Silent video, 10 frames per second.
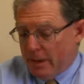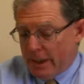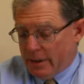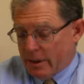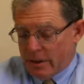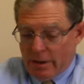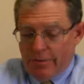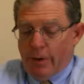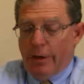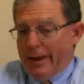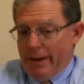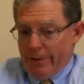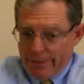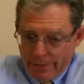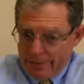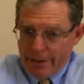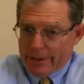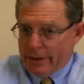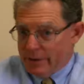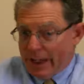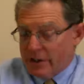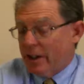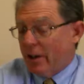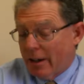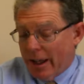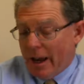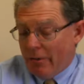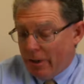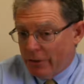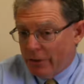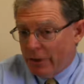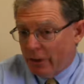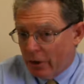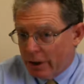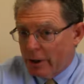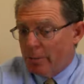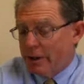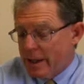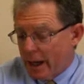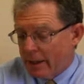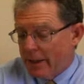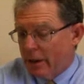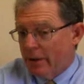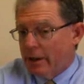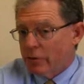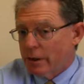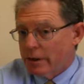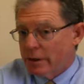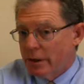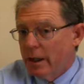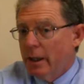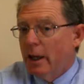that's going to fall down, all right, because that's their collateral. So they're looking to protect their interest